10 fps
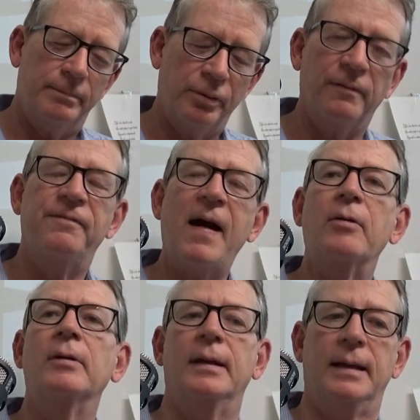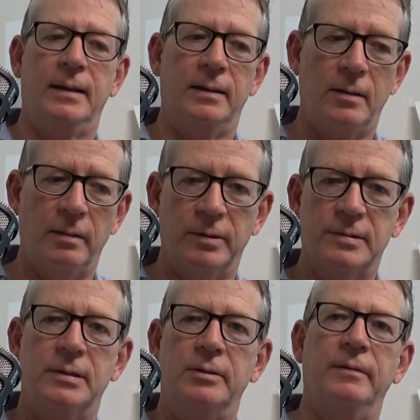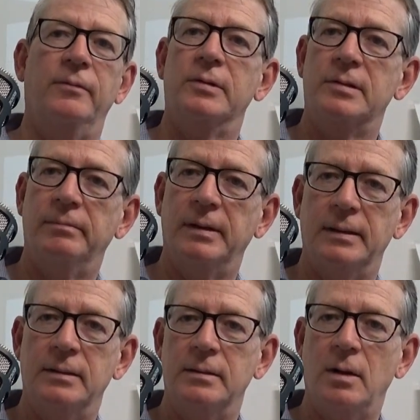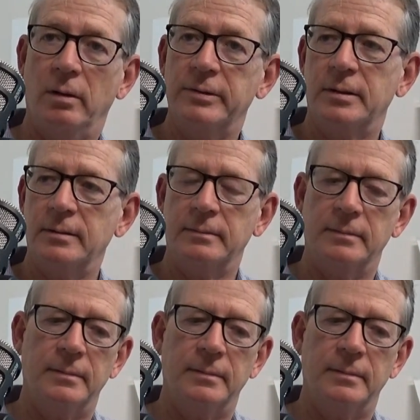profoundly and almost irreversibly alter